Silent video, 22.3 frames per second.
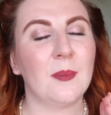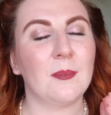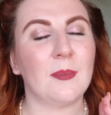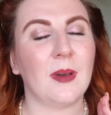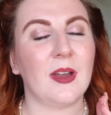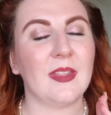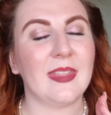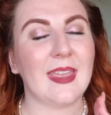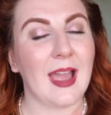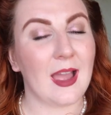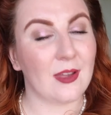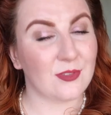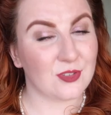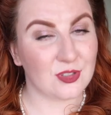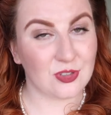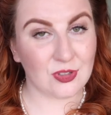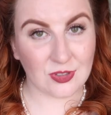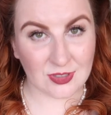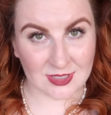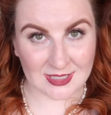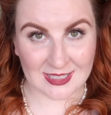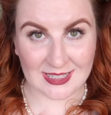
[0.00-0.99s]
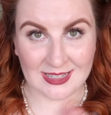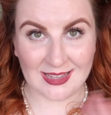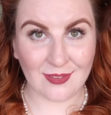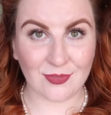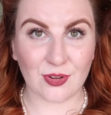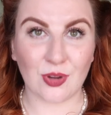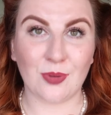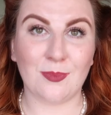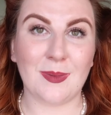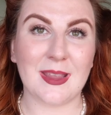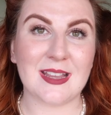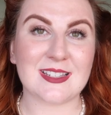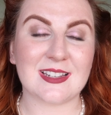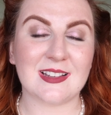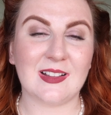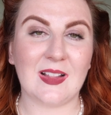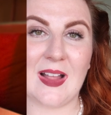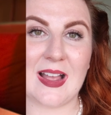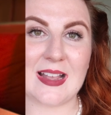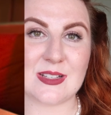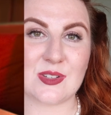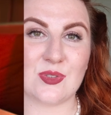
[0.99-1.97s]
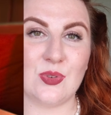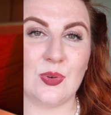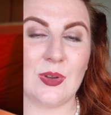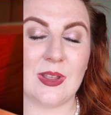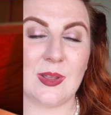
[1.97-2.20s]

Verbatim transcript: But the afternoon tea, if you're based in Glasgow,